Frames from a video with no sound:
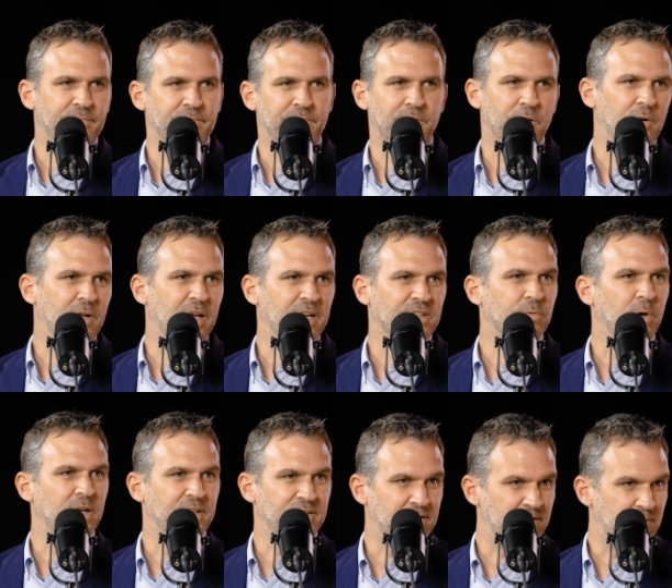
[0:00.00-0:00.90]
you know,
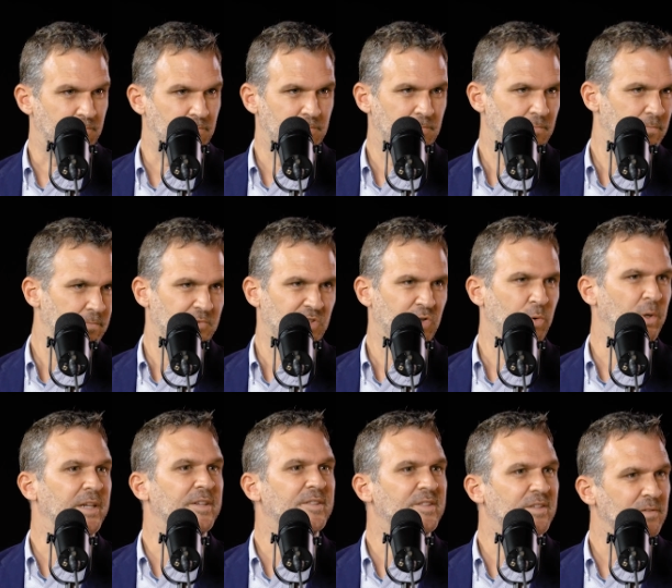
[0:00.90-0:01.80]
XYZ
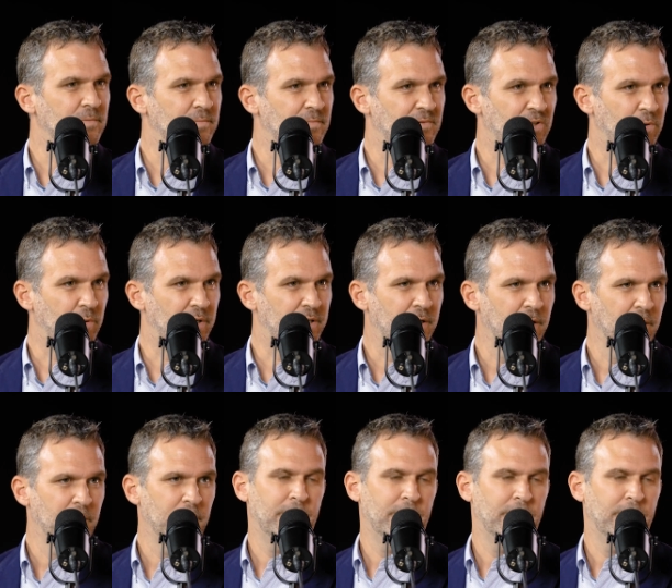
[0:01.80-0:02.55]
tweaks to it.